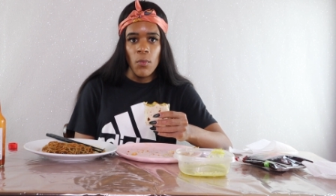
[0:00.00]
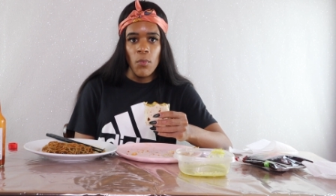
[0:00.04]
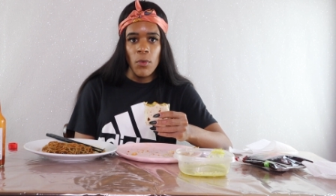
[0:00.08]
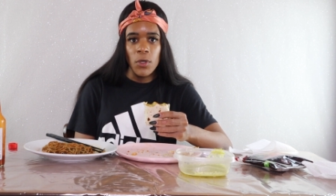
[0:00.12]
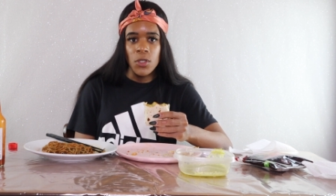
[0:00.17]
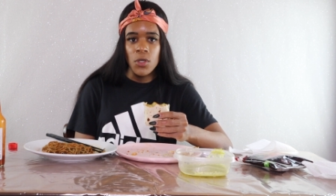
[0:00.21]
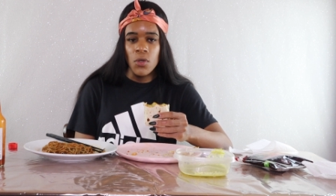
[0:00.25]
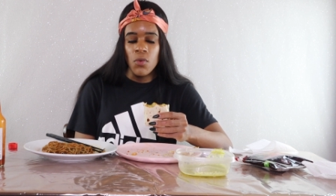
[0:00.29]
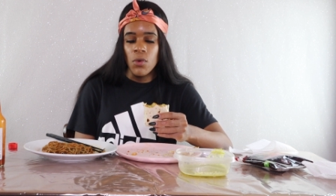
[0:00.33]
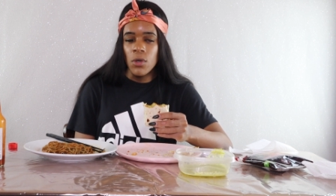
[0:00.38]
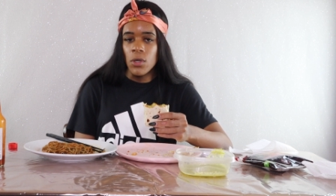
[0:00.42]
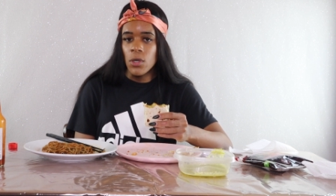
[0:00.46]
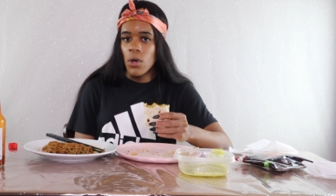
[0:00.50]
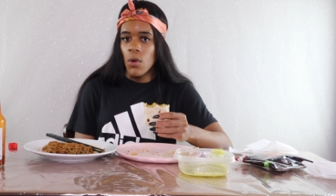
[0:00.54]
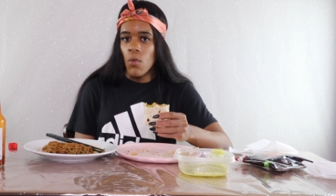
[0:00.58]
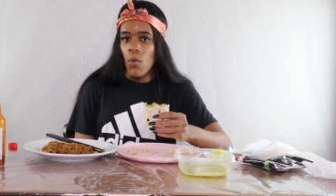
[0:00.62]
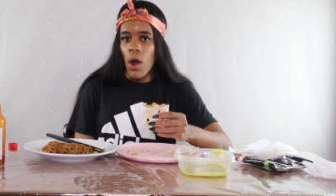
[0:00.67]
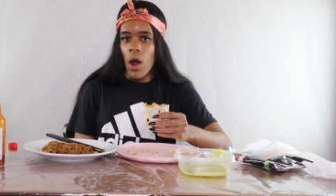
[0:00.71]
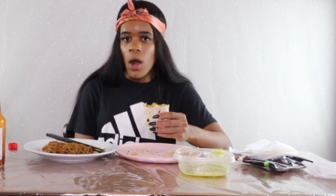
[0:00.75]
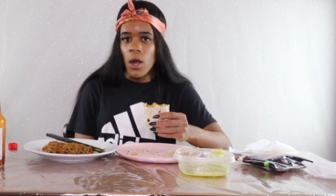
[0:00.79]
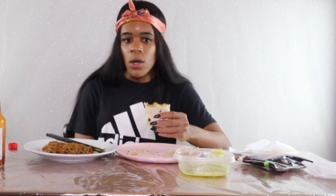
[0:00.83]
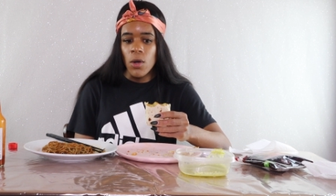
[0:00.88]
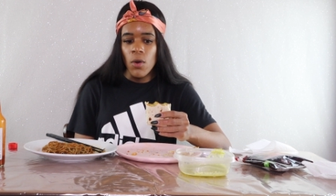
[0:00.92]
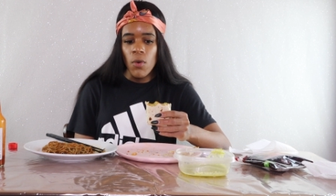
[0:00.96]
but you want to
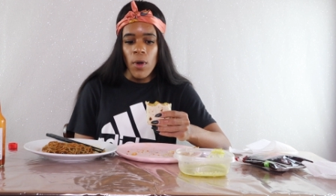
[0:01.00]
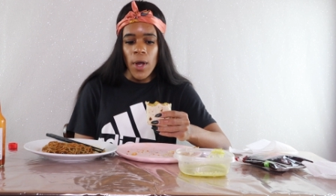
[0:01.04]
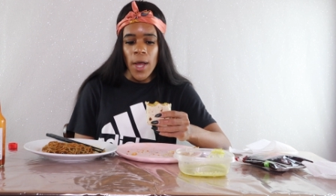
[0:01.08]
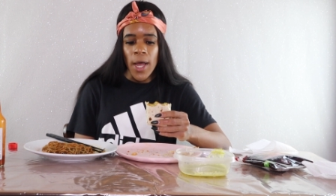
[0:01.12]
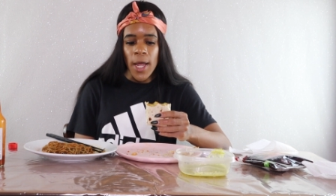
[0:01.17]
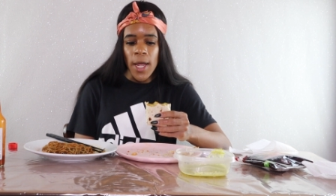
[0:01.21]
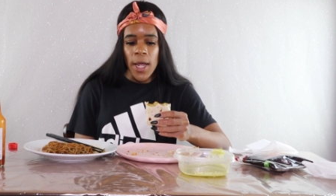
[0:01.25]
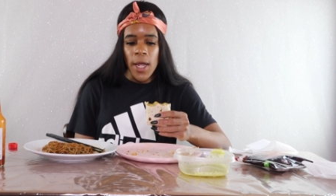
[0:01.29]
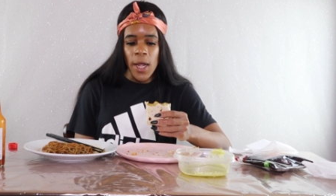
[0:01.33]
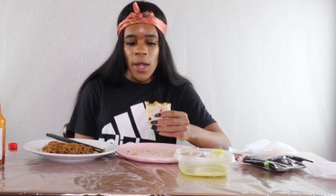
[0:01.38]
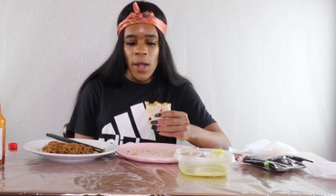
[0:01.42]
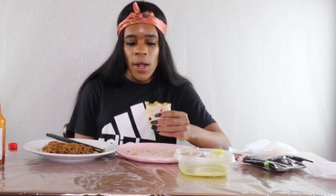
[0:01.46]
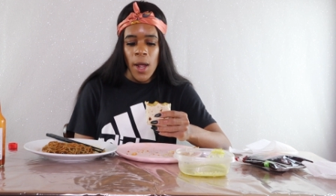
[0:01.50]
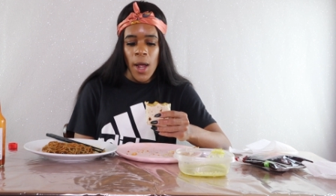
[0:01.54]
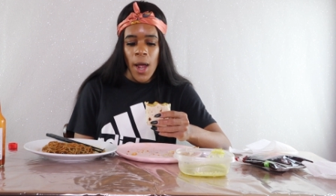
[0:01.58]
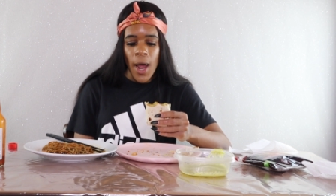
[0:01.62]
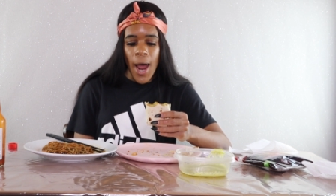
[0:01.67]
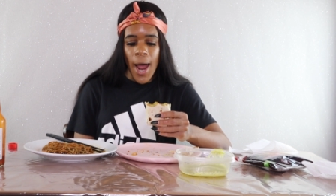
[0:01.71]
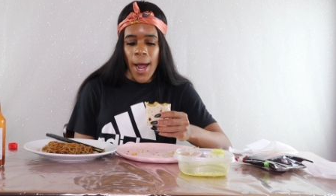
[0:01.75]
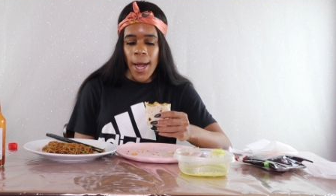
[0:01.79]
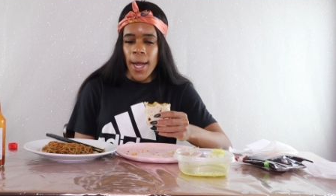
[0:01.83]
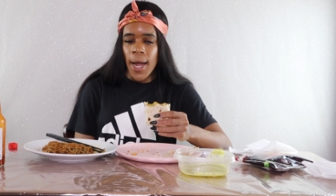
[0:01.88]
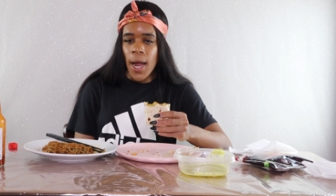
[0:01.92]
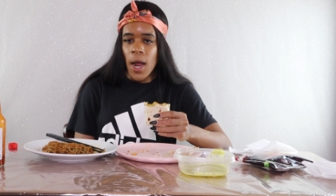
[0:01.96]
walk away.
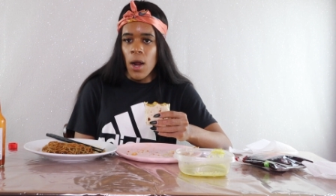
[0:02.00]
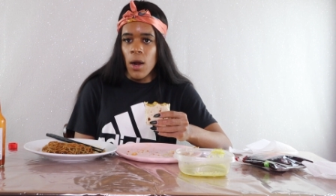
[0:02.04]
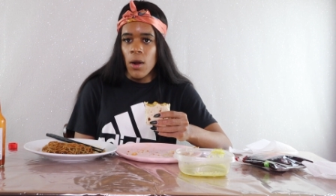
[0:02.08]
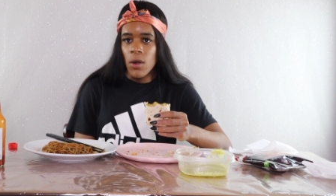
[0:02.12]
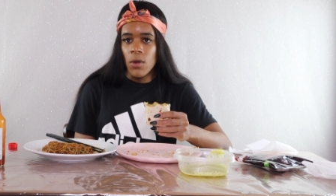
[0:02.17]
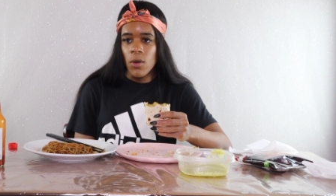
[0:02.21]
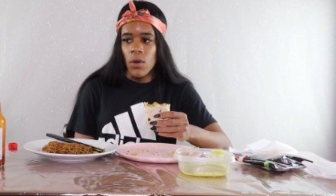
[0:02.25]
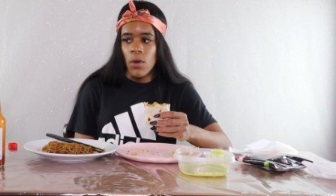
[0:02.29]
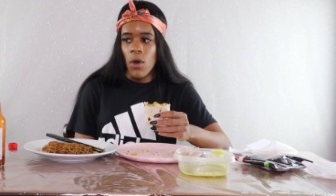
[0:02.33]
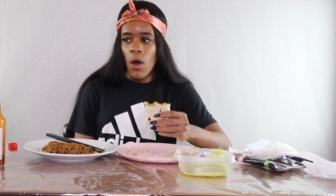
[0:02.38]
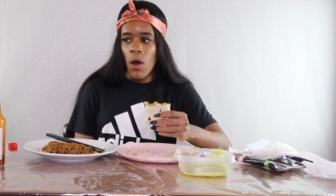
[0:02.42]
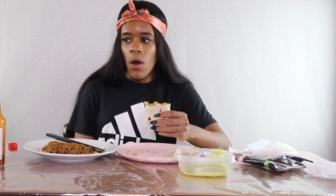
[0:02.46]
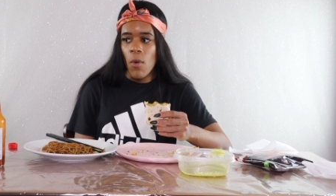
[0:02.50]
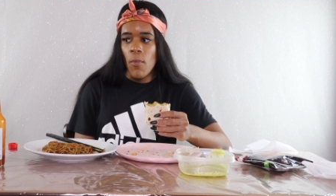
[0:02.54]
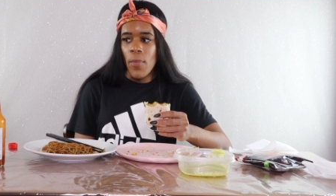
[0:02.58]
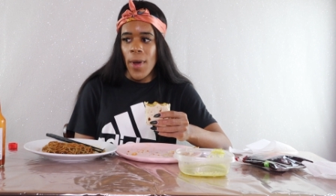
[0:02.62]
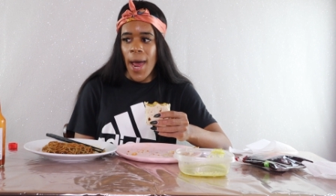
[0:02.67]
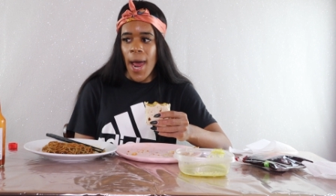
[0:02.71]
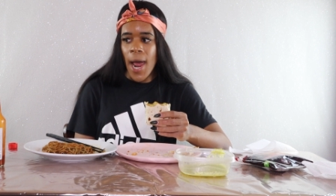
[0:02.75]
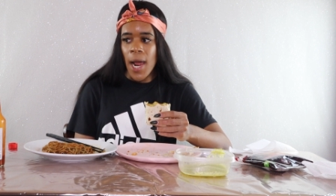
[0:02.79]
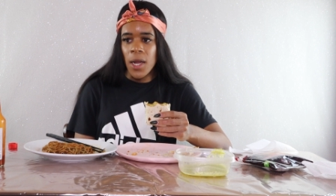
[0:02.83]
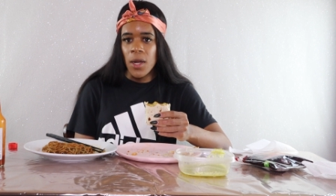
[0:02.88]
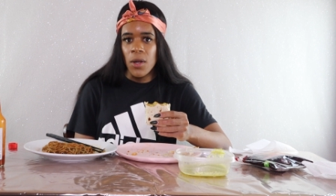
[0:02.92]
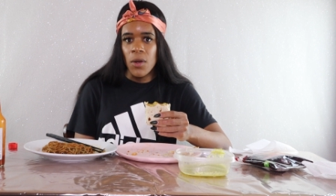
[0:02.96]
I can't go
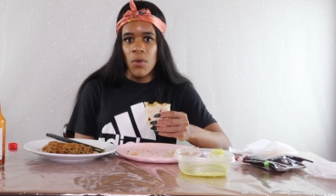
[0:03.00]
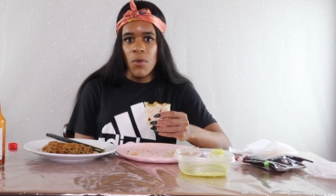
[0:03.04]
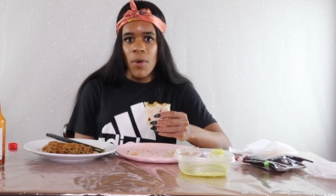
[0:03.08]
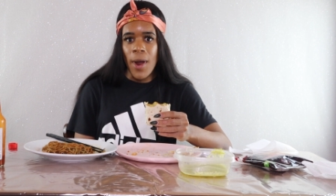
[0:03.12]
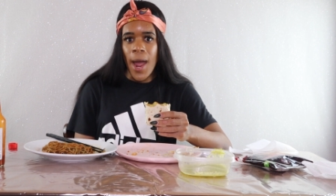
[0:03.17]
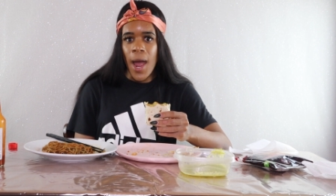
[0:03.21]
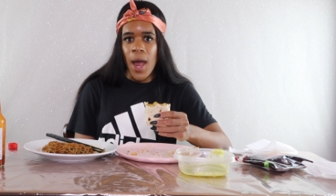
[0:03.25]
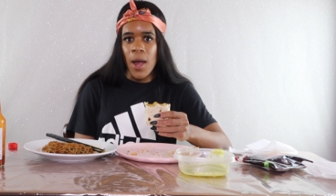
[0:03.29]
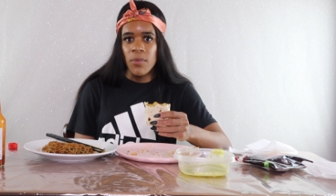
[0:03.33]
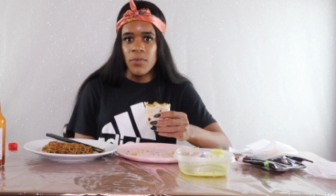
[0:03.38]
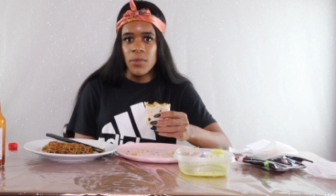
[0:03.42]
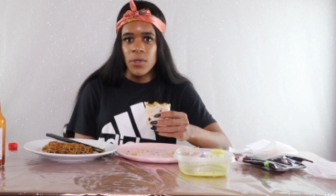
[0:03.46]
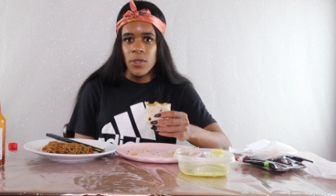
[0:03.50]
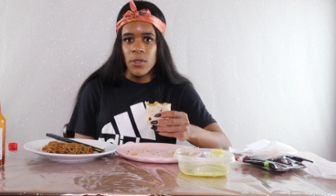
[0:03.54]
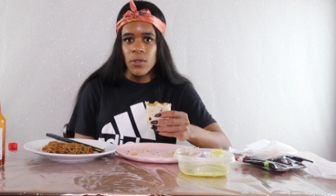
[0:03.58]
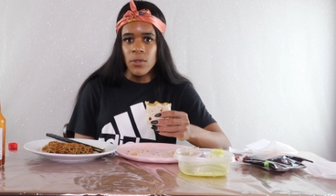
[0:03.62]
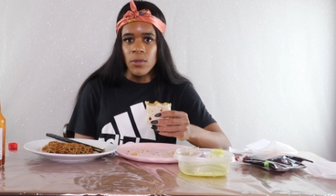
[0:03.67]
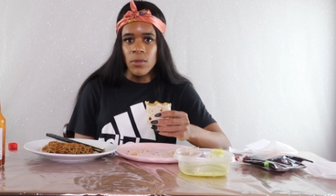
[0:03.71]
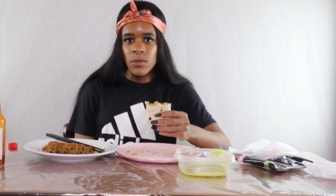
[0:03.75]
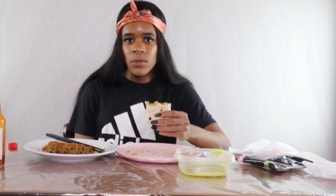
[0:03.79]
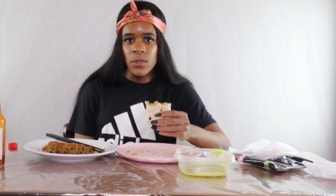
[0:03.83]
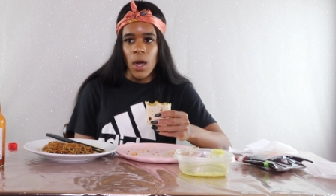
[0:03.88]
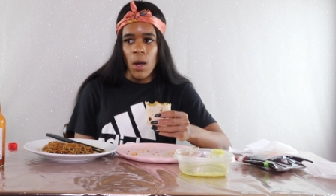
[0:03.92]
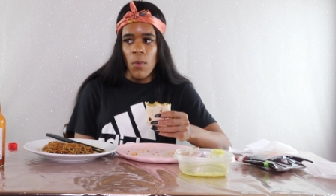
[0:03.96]
back and grab
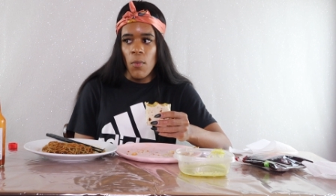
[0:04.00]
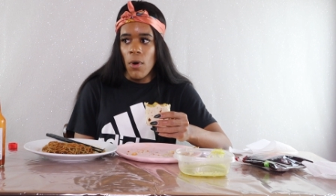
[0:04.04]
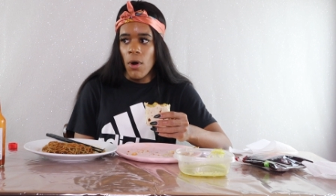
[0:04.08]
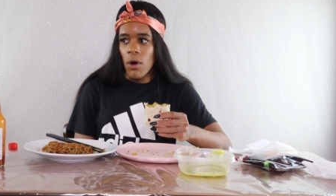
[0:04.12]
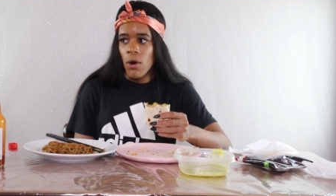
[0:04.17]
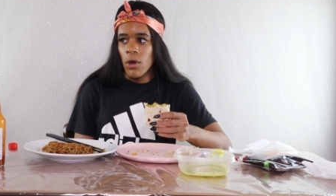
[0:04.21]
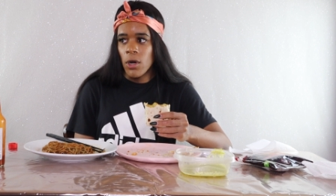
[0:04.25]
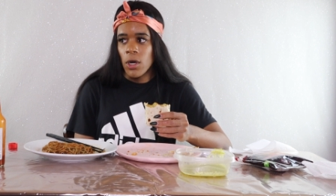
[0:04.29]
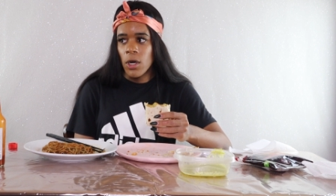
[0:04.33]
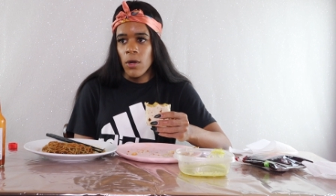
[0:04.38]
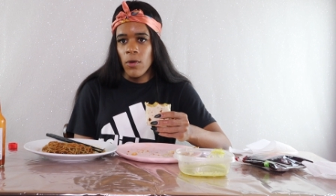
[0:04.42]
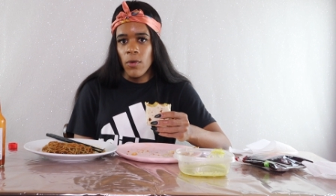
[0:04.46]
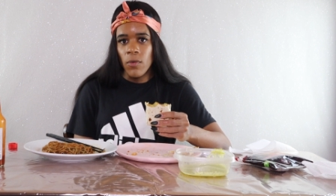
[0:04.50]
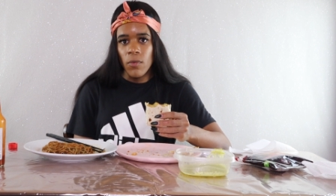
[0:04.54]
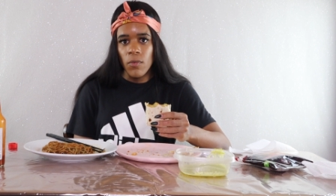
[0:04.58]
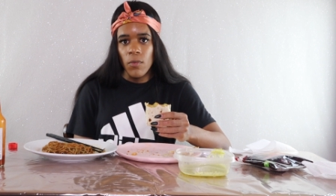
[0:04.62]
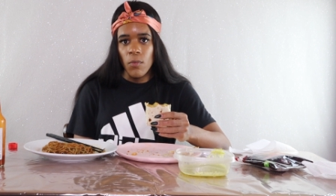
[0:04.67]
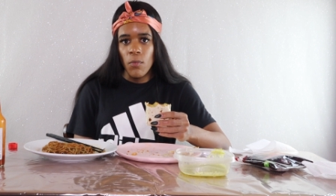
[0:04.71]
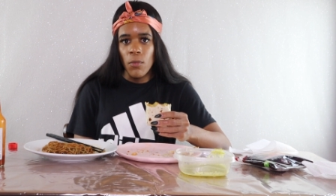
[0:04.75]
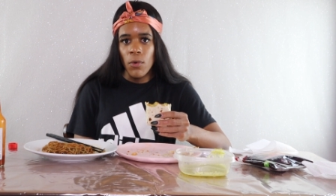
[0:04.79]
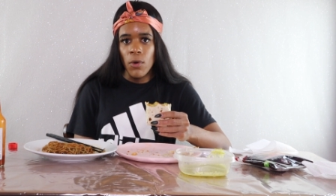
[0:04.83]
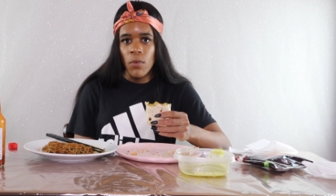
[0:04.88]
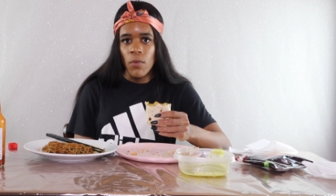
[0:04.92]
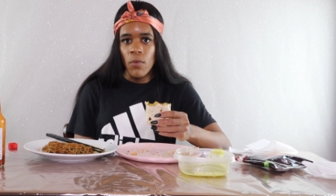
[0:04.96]
you. I'm already
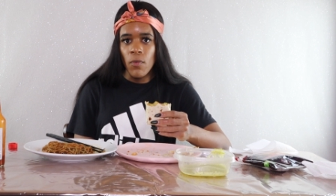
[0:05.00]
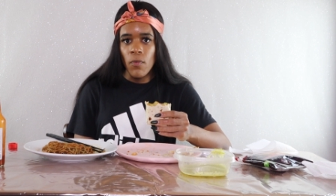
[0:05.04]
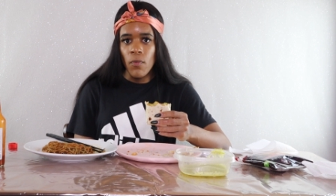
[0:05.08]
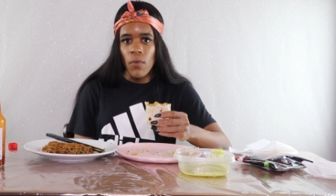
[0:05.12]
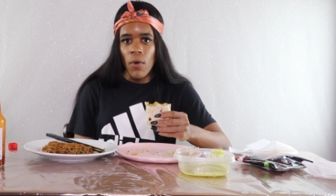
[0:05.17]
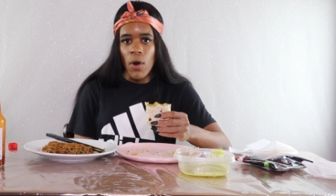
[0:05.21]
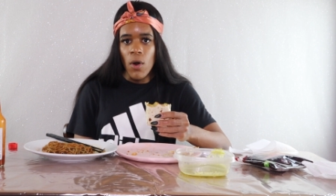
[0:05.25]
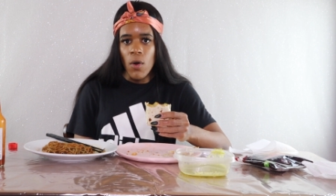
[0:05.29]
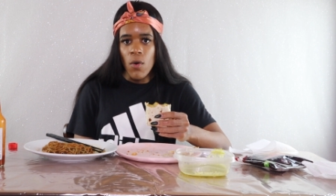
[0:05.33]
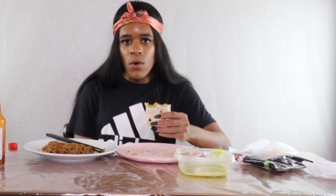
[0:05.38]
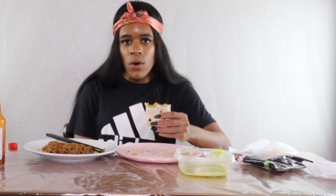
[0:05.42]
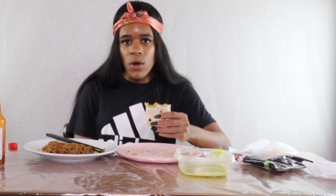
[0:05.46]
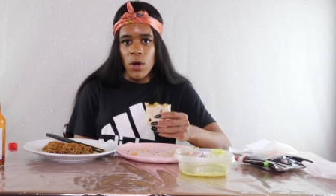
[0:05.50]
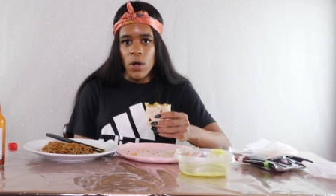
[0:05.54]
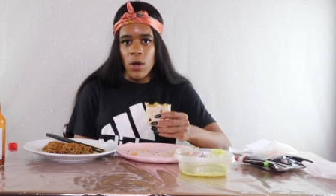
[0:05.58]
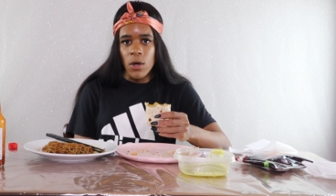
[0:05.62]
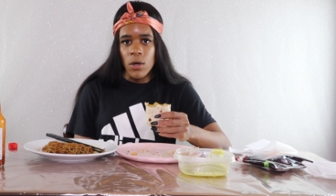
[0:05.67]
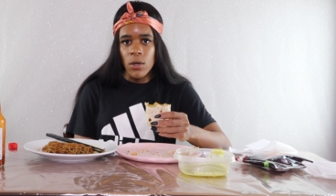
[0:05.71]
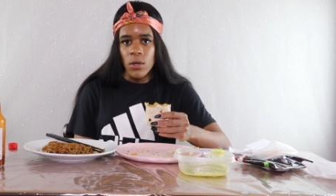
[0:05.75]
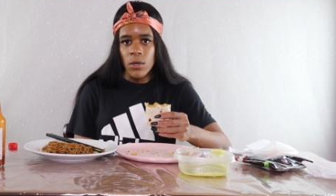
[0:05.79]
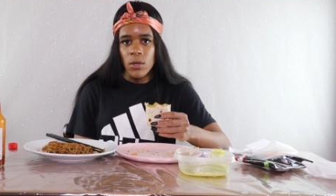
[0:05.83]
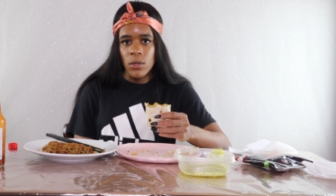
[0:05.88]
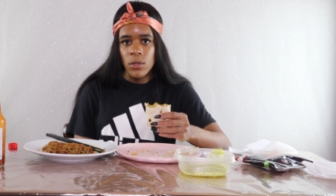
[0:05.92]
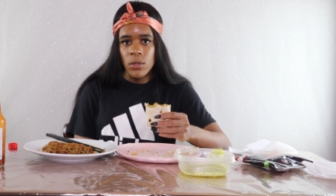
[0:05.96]
moving
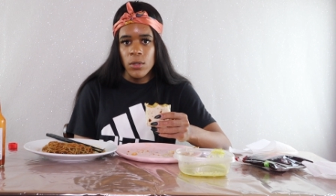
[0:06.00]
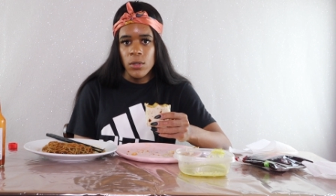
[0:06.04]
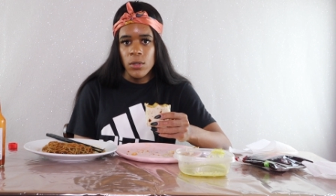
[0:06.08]
forward.